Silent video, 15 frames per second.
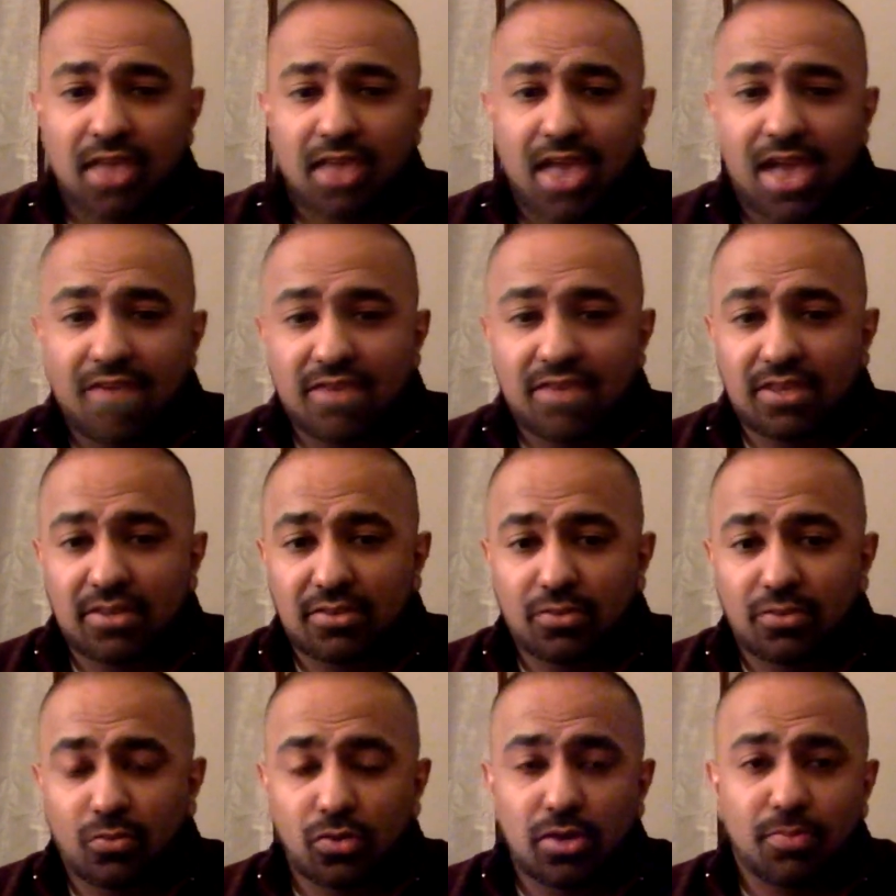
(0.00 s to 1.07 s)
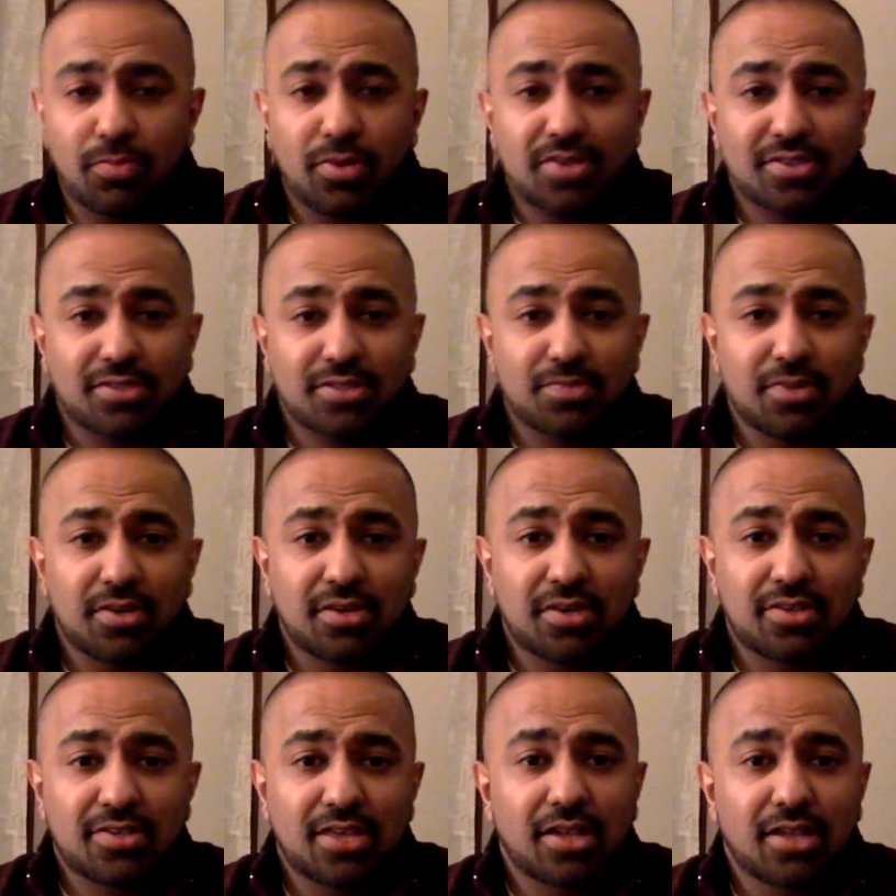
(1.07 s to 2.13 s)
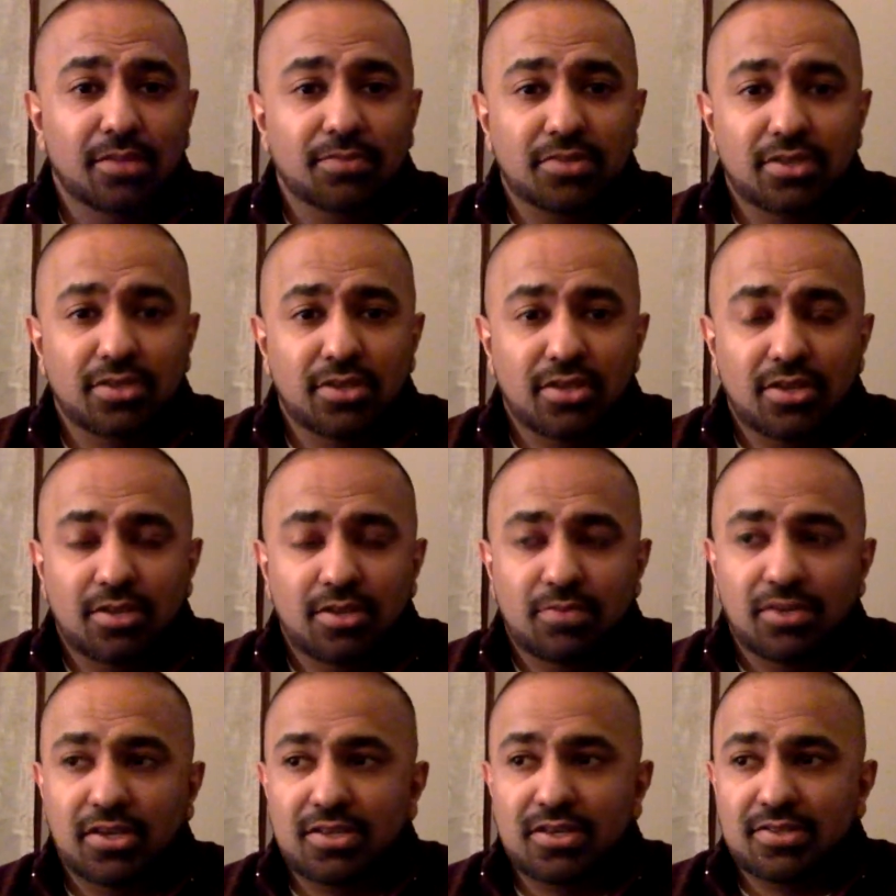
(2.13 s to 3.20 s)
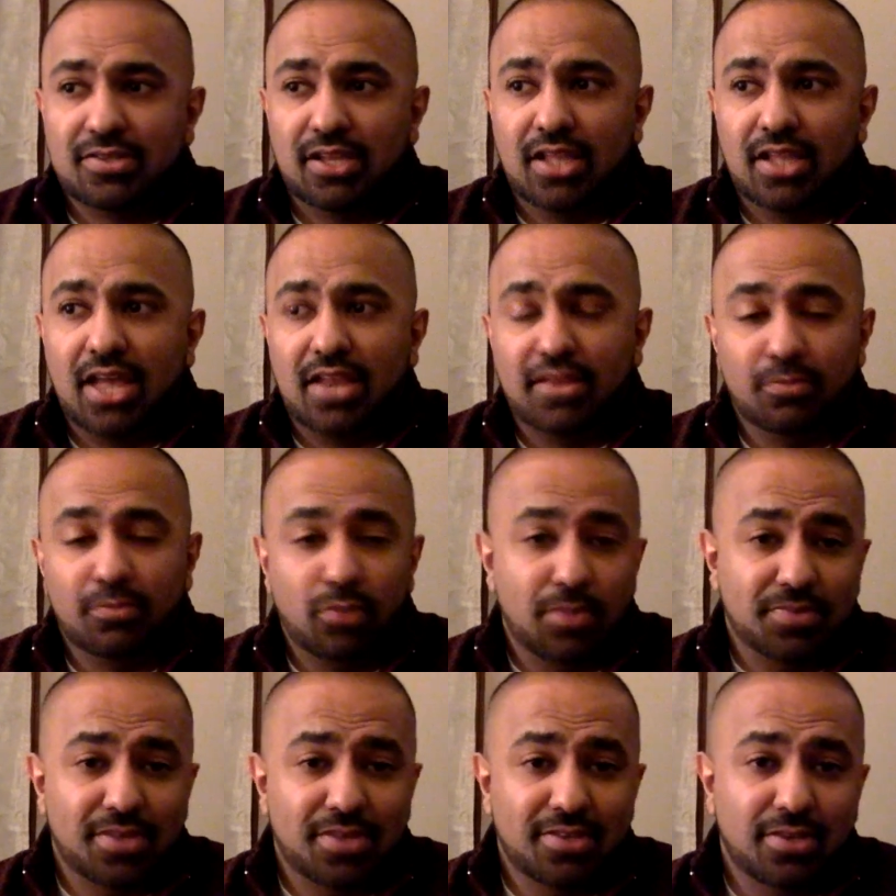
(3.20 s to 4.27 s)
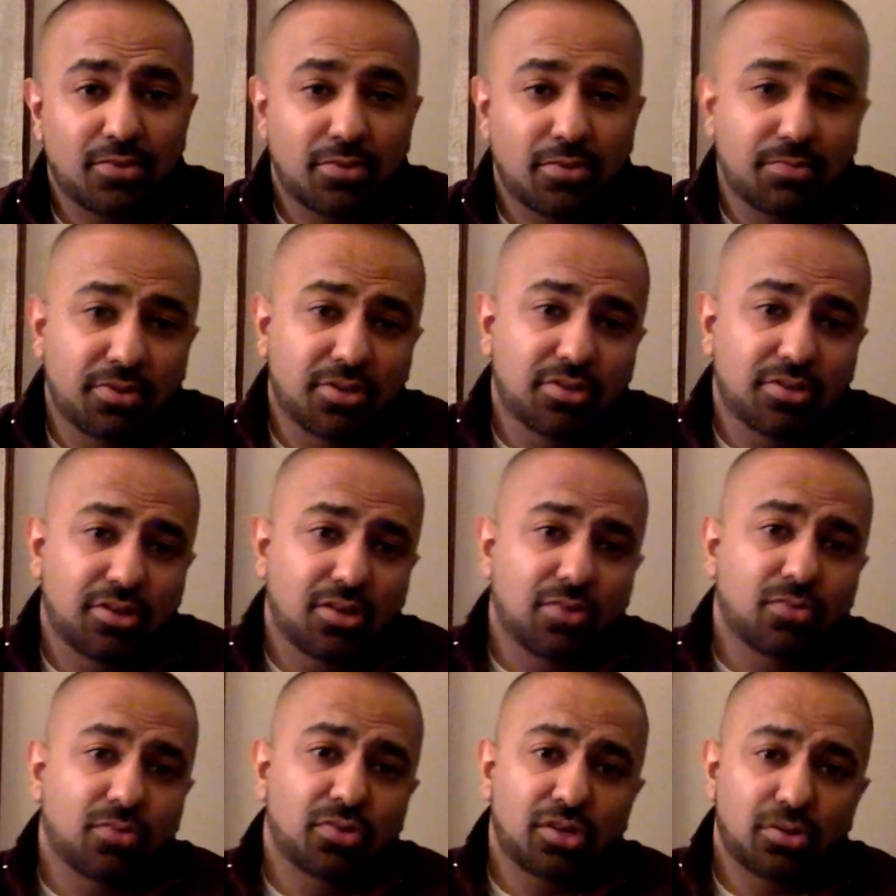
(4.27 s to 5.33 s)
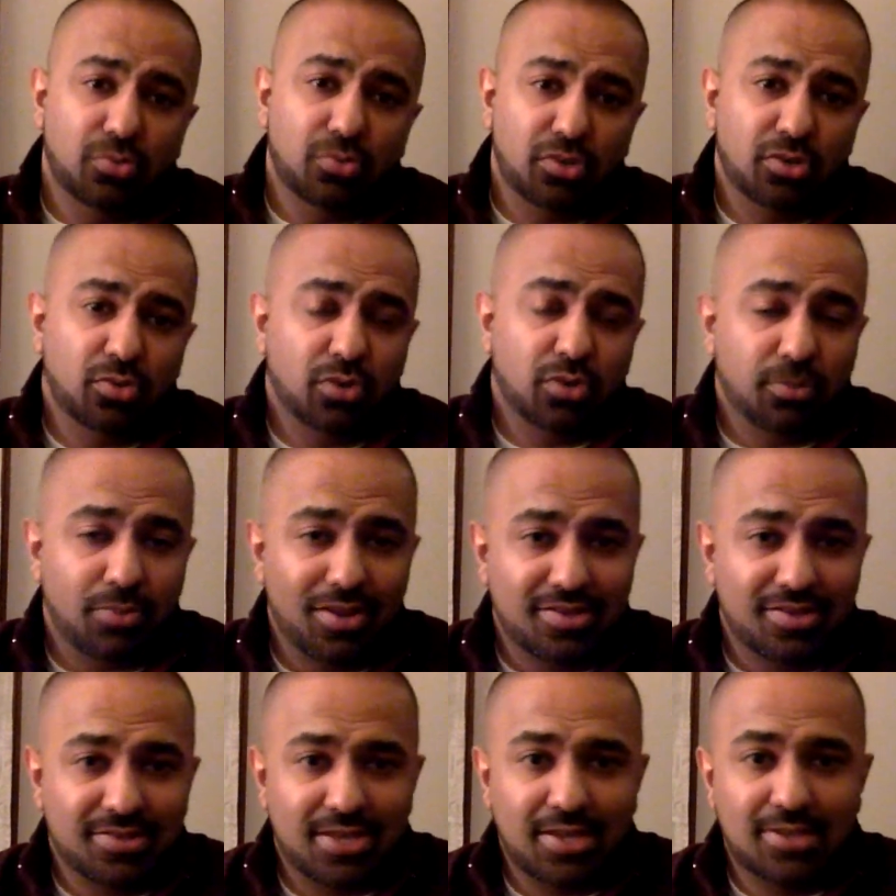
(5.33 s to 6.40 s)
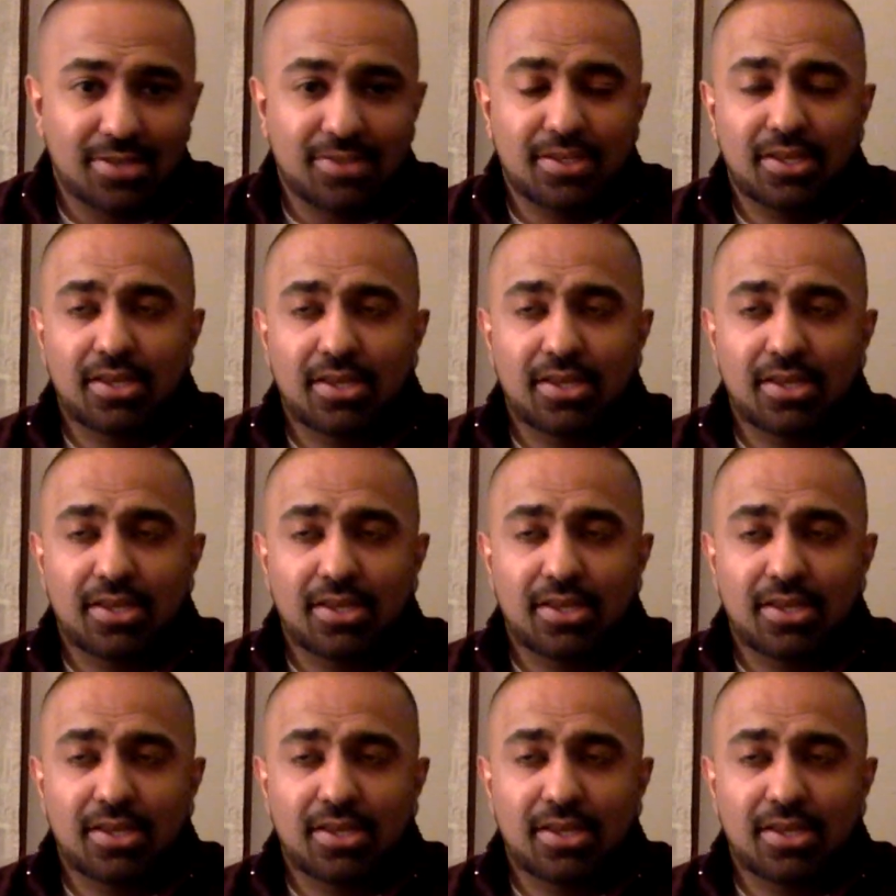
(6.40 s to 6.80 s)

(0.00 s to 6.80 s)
Having WordPress experience helped because a lot of the websites that we built, were WordPress sites.